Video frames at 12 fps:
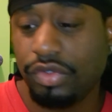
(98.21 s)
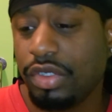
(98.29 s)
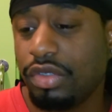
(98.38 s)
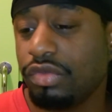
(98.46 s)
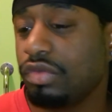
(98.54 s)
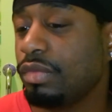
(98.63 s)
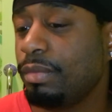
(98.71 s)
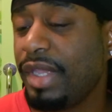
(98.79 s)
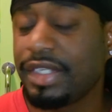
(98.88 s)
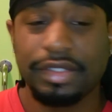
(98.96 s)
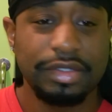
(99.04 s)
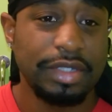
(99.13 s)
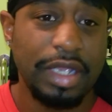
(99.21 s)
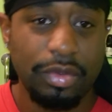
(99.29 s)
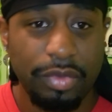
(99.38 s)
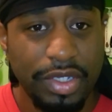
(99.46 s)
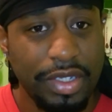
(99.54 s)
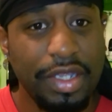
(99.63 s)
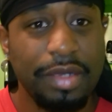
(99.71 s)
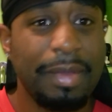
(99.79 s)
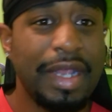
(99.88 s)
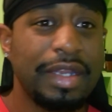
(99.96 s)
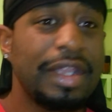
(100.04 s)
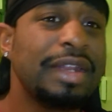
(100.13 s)
You know, Mexicans got waves.
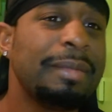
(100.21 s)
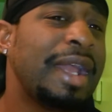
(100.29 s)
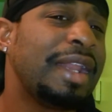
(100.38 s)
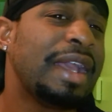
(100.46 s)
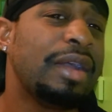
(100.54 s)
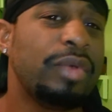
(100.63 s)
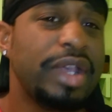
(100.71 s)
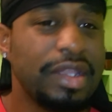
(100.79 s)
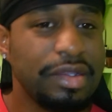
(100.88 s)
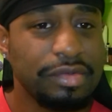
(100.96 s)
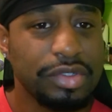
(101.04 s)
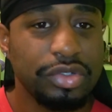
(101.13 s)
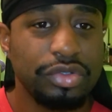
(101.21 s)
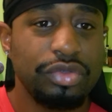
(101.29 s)
Anybody, anybody got waves.